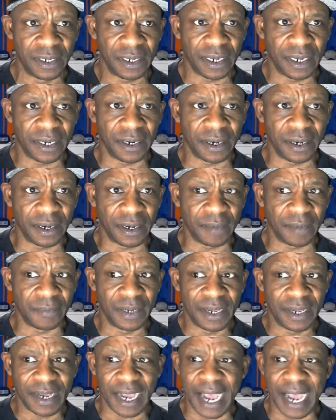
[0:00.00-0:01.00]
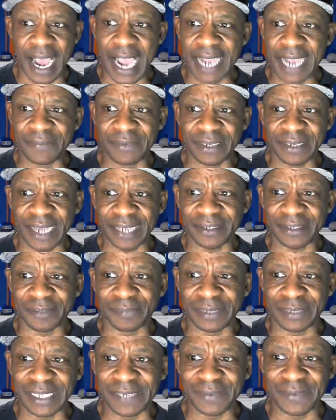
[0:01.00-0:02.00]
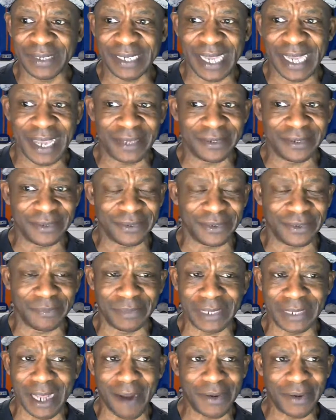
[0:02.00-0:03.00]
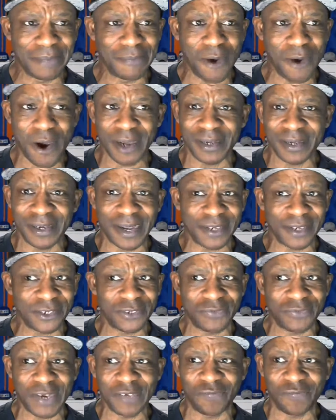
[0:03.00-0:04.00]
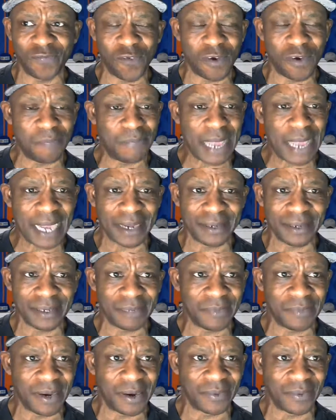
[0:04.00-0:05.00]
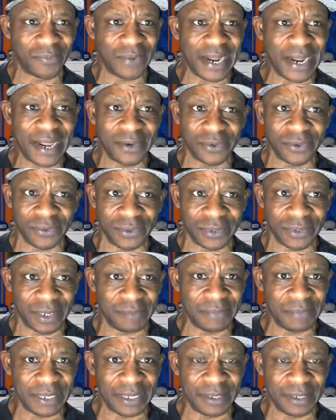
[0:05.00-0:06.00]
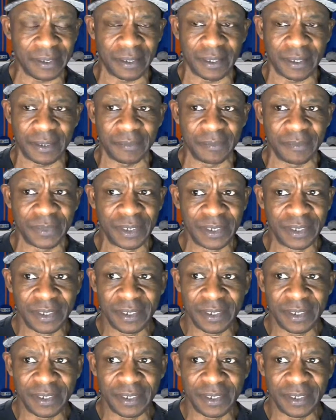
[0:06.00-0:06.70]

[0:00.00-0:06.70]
And I even like to, believe it or not, Larry Marketing at the stretch forward, backing up on Randall. You know what I mean?